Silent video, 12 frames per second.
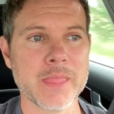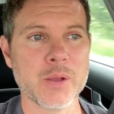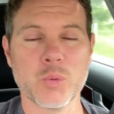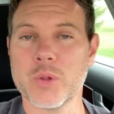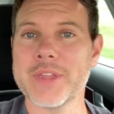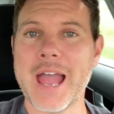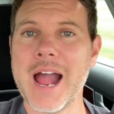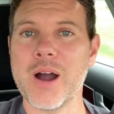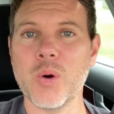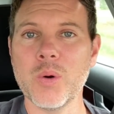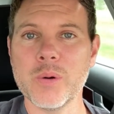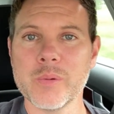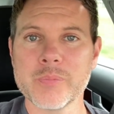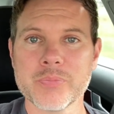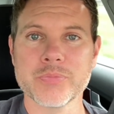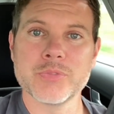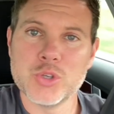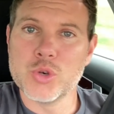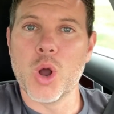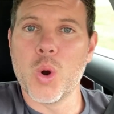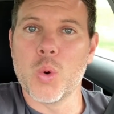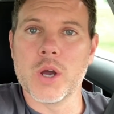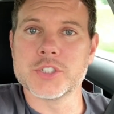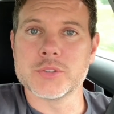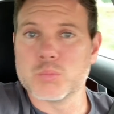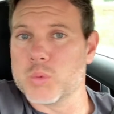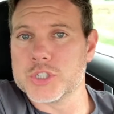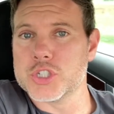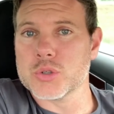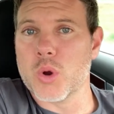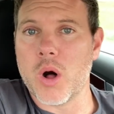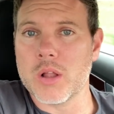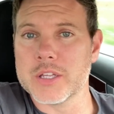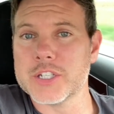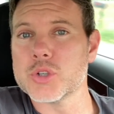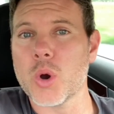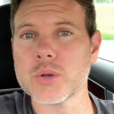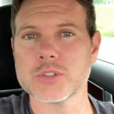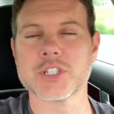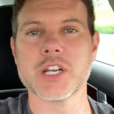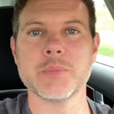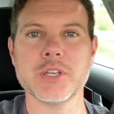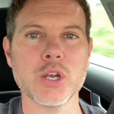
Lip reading: well, now you know what your all-in total is going to be.